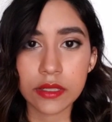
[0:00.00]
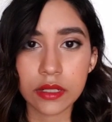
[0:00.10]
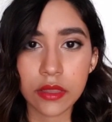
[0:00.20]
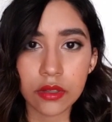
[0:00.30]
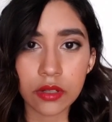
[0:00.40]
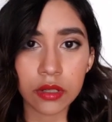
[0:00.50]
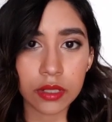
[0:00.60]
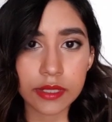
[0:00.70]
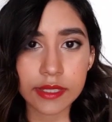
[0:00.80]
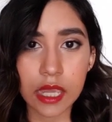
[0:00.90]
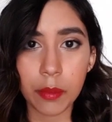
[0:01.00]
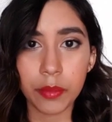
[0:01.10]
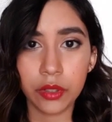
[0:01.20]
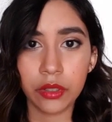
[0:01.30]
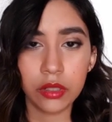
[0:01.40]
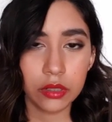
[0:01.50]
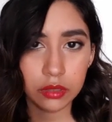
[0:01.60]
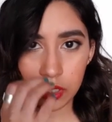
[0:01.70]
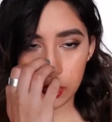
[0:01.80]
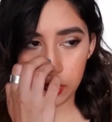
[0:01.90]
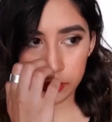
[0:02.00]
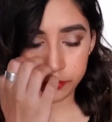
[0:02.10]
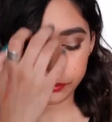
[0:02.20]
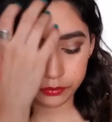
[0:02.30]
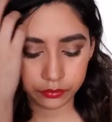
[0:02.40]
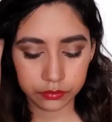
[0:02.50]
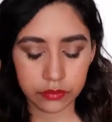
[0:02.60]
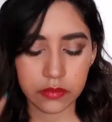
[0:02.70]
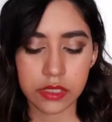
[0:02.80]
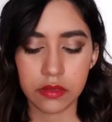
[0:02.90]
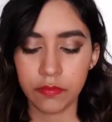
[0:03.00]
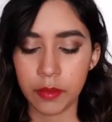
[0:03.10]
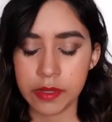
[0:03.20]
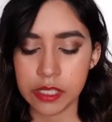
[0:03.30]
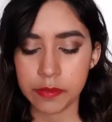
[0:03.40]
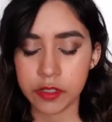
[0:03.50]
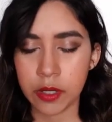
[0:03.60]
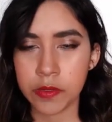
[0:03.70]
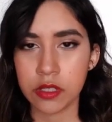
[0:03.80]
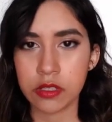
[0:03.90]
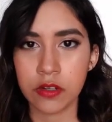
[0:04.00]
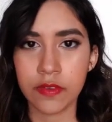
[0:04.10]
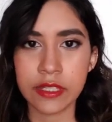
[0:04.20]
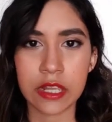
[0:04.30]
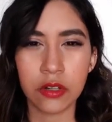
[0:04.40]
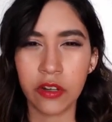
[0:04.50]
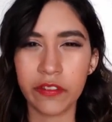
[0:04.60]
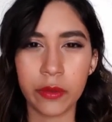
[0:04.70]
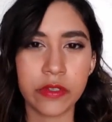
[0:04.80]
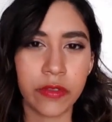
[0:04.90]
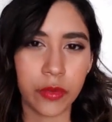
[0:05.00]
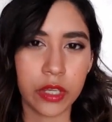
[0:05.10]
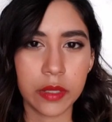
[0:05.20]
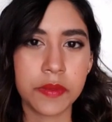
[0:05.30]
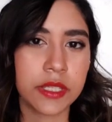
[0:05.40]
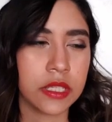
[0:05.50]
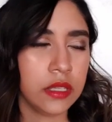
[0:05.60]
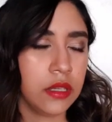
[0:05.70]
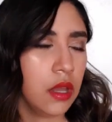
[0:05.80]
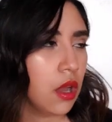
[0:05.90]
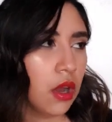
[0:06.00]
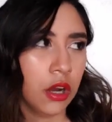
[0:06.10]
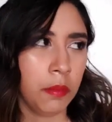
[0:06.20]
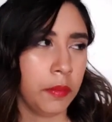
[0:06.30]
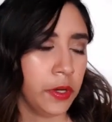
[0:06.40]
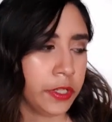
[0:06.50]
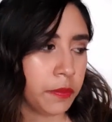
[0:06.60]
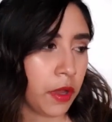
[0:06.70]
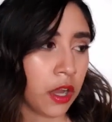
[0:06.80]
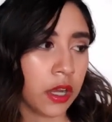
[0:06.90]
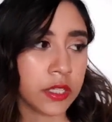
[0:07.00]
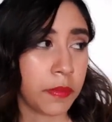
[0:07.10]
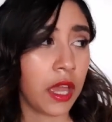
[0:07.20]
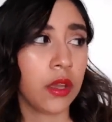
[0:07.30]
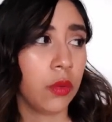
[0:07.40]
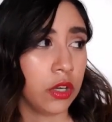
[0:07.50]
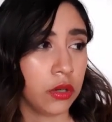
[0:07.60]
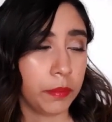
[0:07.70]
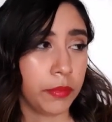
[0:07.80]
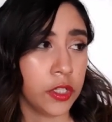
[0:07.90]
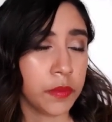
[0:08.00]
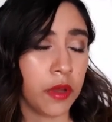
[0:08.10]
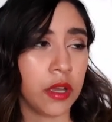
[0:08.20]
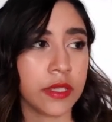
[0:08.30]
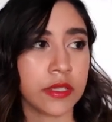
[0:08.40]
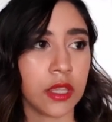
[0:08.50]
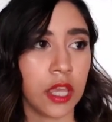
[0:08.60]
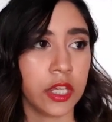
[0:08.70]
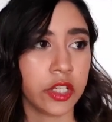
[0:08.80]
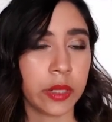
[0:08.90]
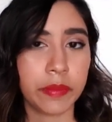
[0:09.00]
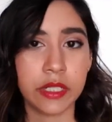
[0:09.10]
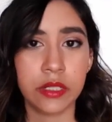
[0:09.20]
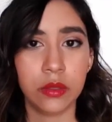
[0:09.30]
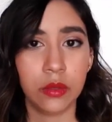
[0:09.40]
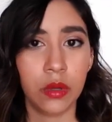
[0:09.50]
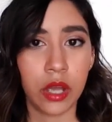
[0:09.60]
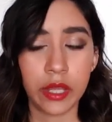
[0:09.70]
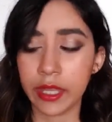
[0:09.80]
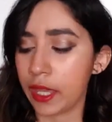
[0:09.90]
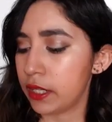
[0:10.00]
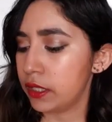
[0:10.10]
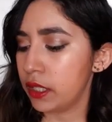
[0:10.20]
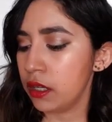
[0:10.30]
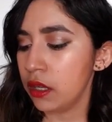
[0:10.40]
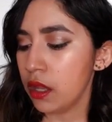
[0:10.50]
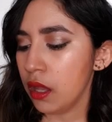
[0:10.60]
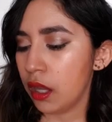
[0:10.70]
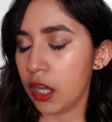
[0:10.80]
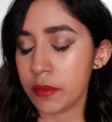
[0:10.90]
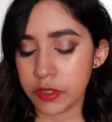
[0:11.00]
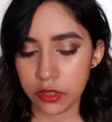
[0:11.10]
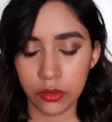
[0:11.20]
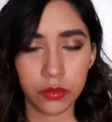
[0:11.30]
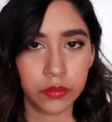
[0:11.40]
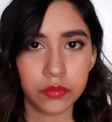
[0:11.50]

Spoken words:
is another sample from a subscription service. I don't know if it was through Ipsy or Birchbox, back when Birchbox shipped to Canada. So